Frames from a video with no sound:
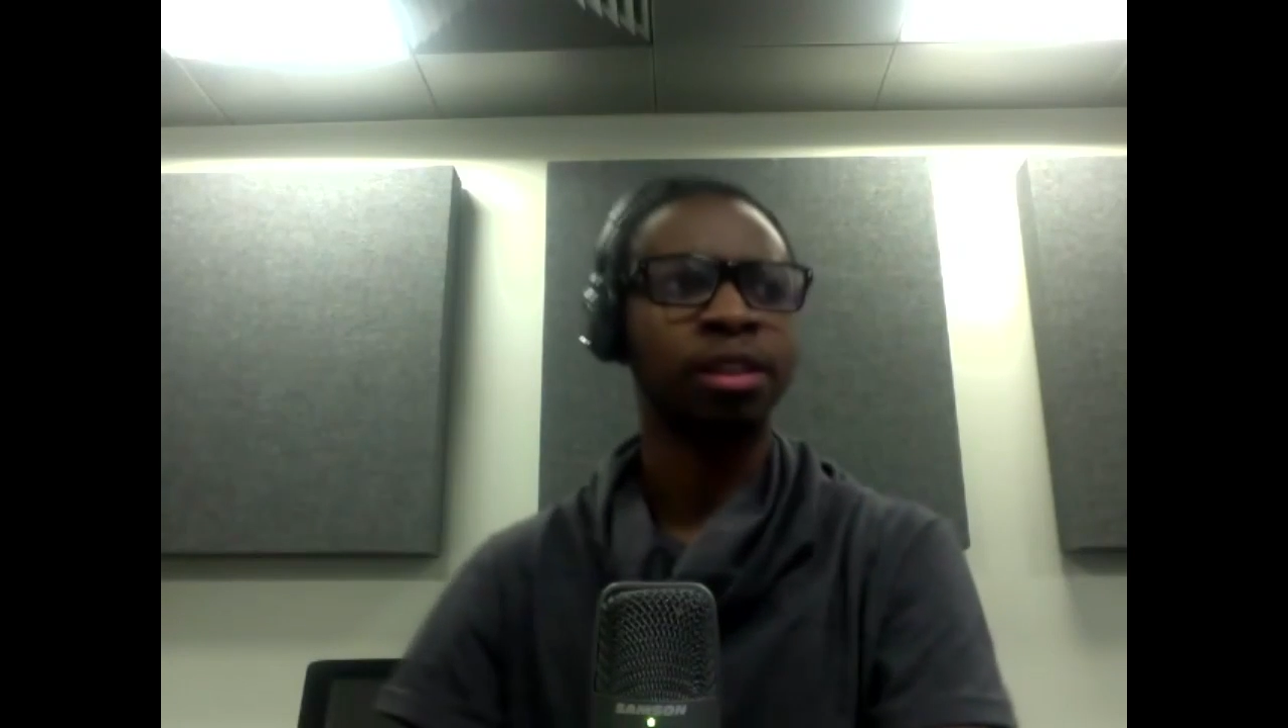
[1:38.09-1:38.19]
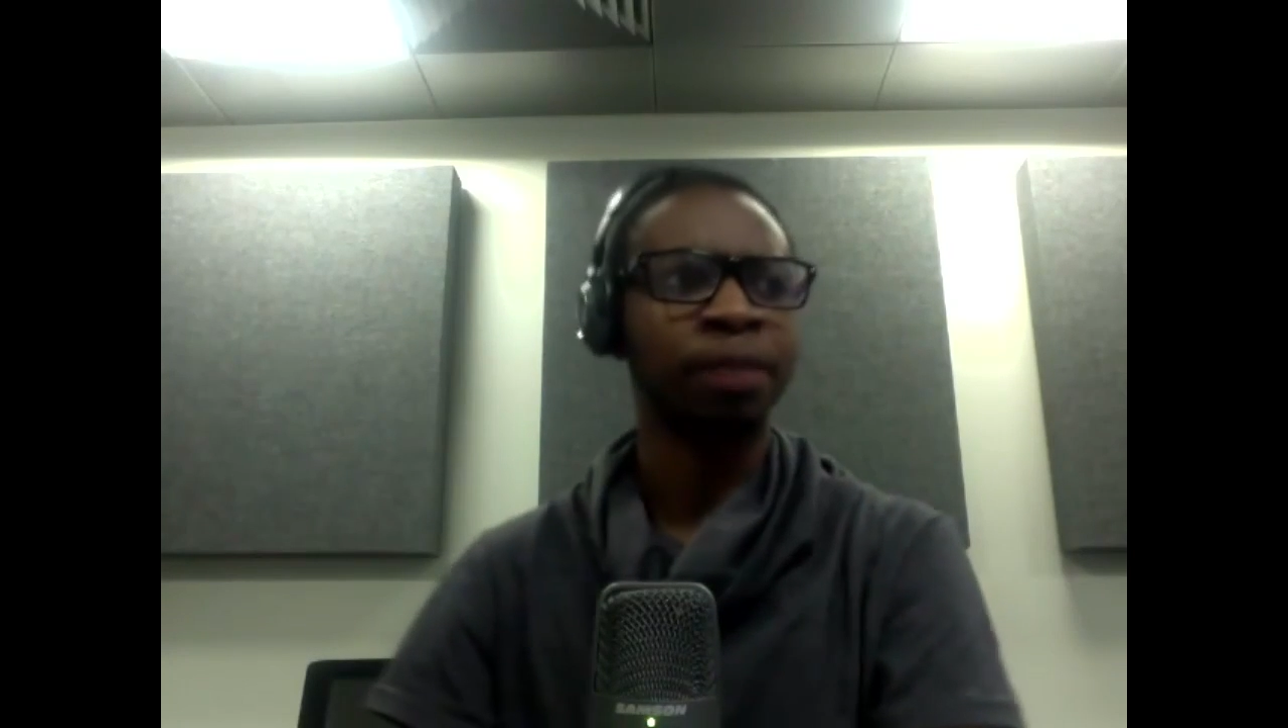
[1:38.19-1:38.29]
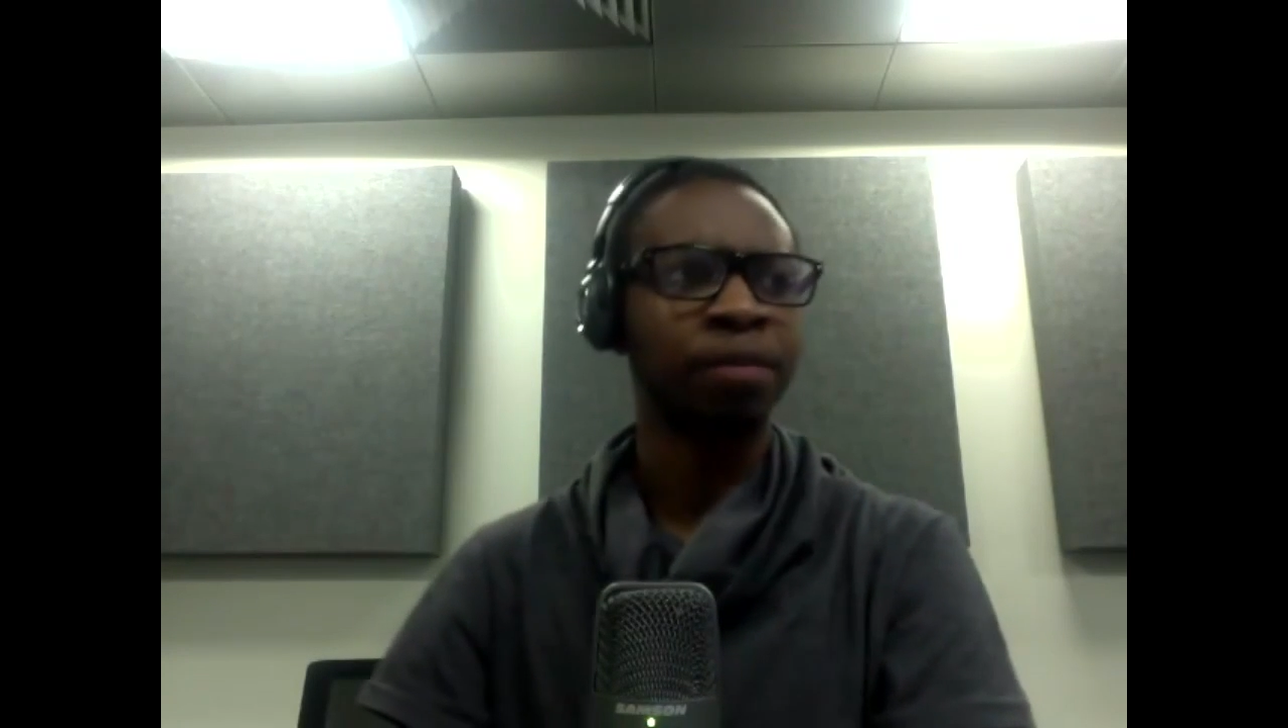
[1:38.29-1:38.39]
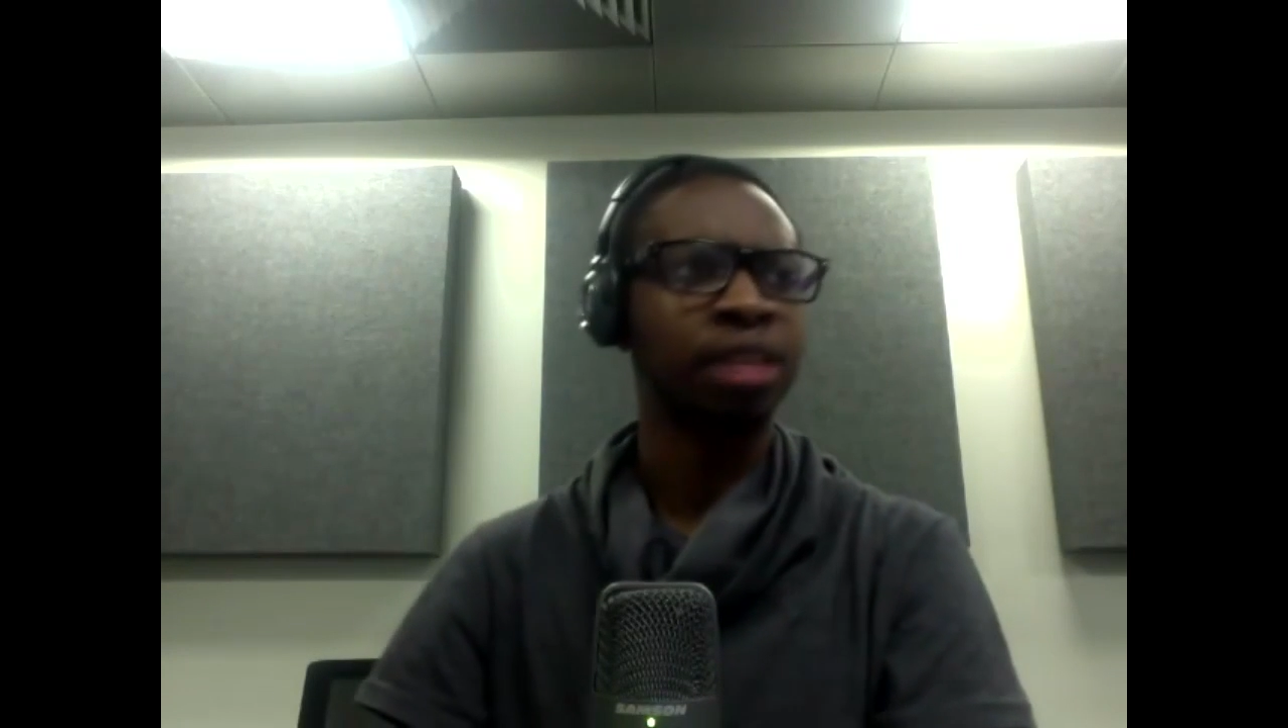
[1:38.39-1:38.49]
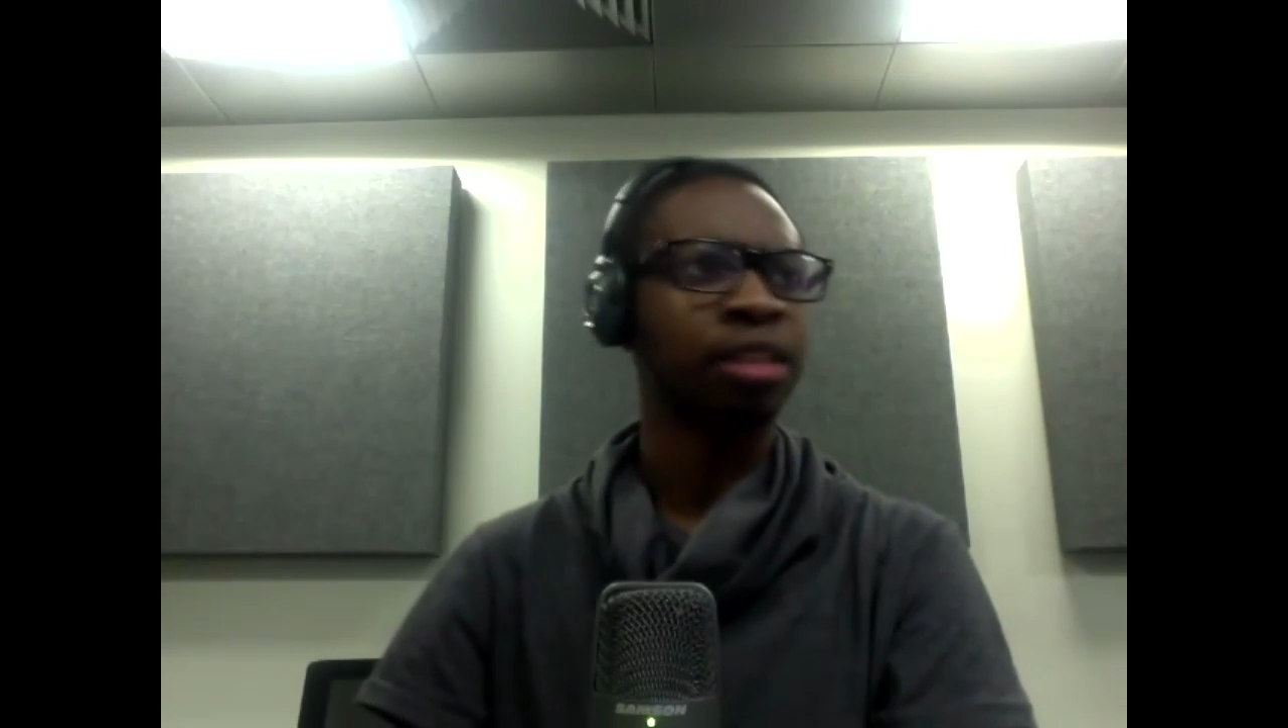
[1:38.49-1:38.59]

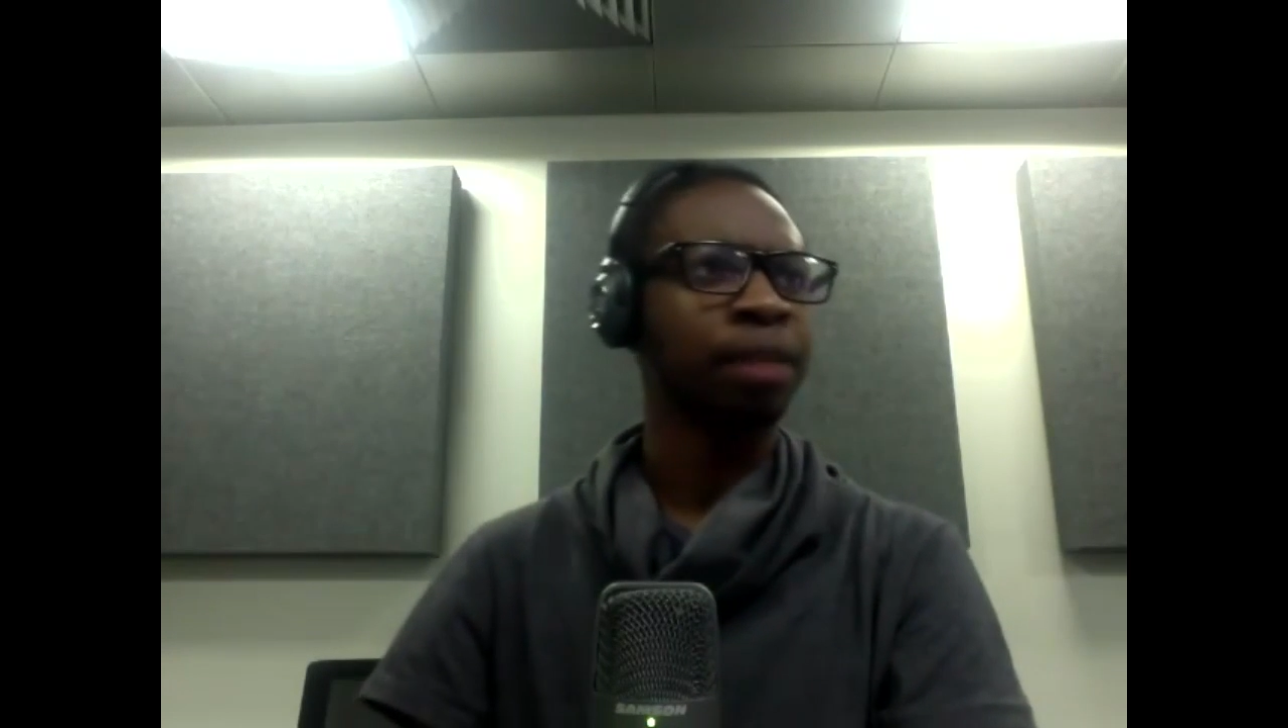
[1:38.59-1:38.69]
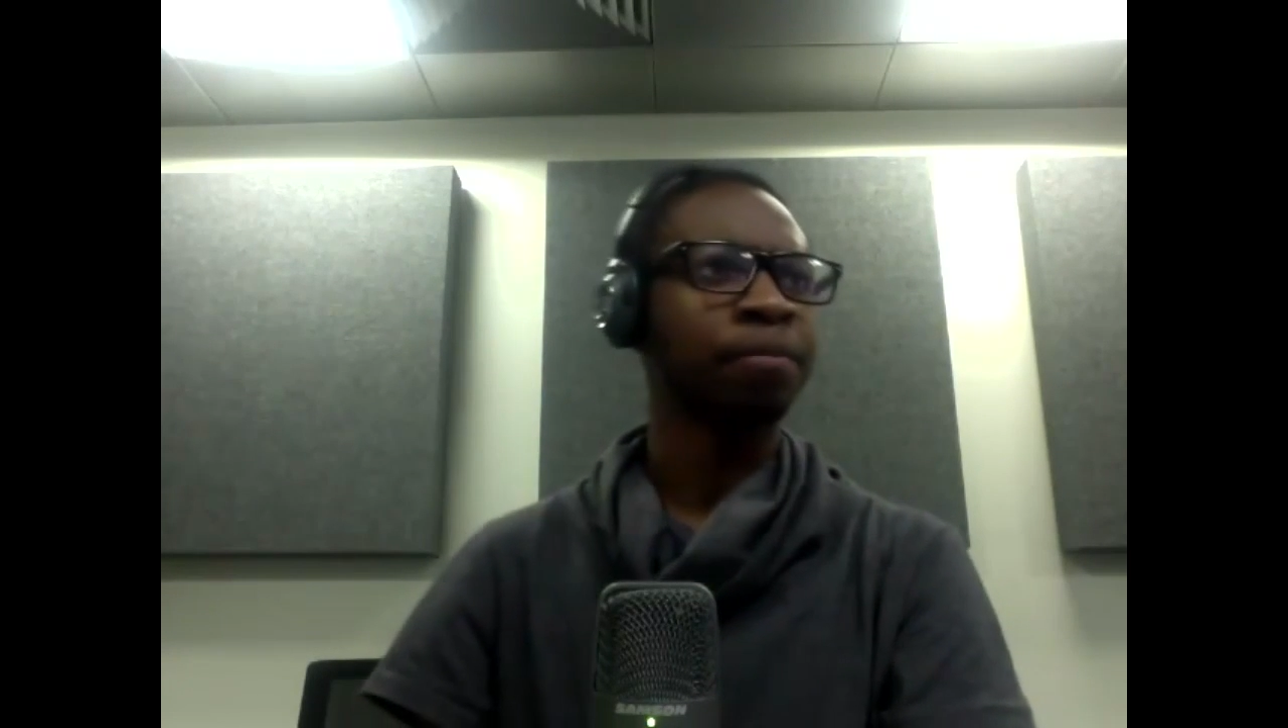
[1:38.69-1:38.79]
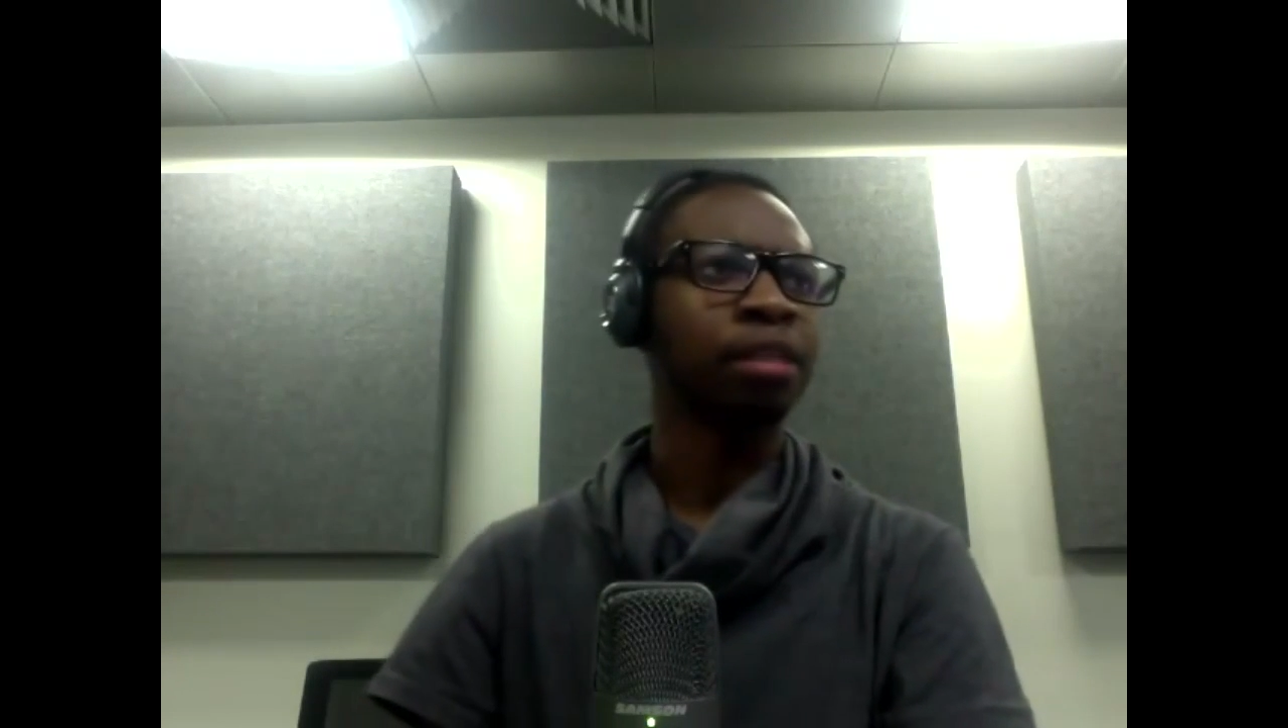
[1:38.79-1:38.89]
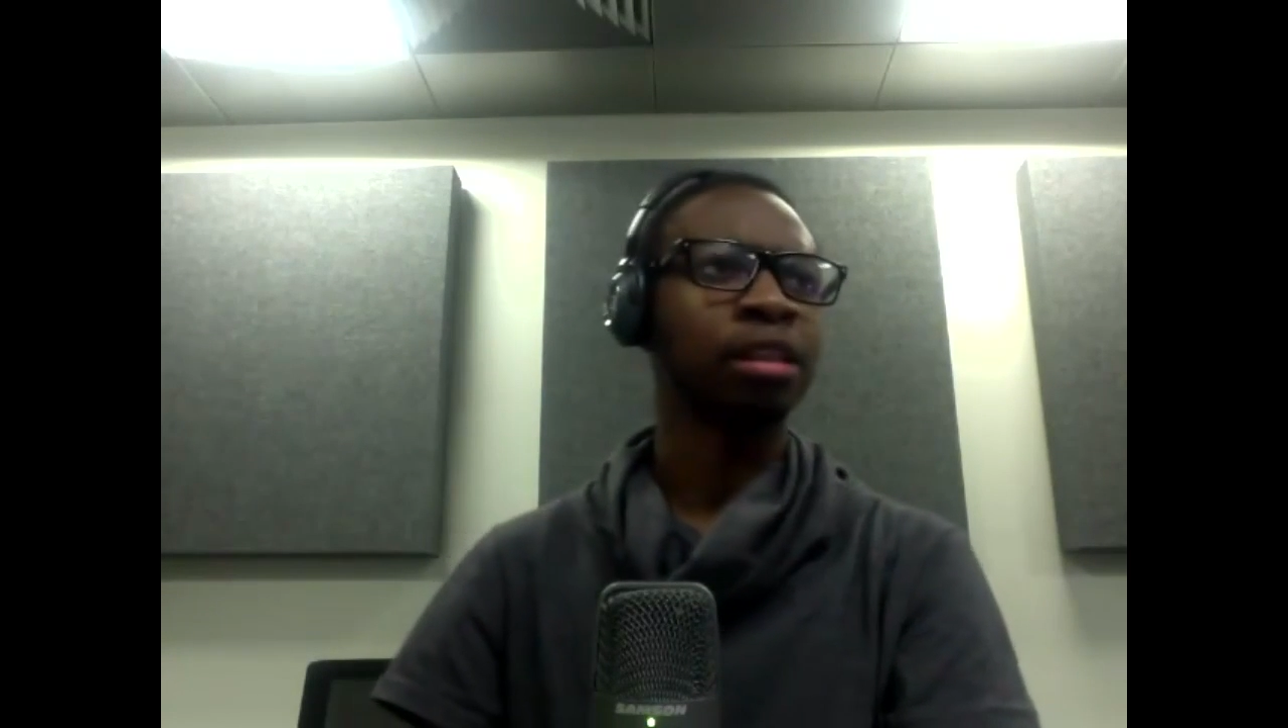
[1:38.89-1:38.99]
done. That's it.